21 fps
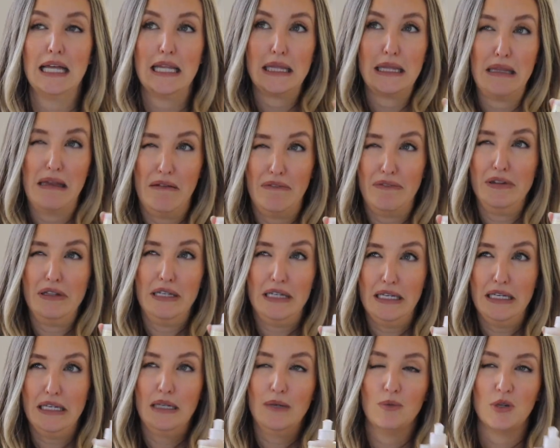
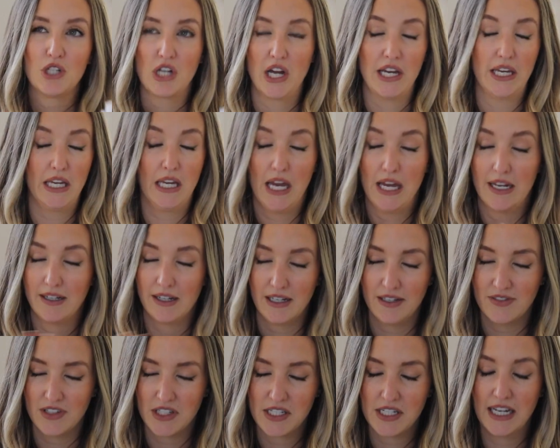lovely, which I cannot
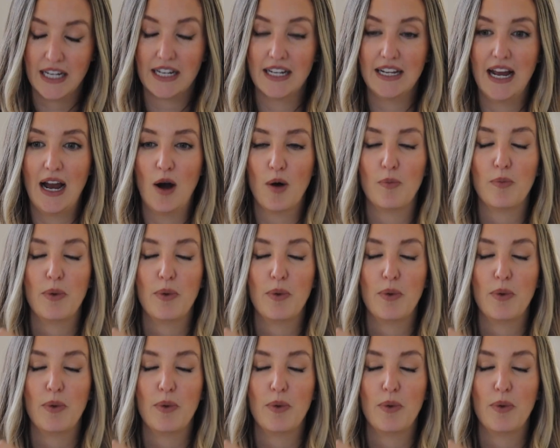even stand it now,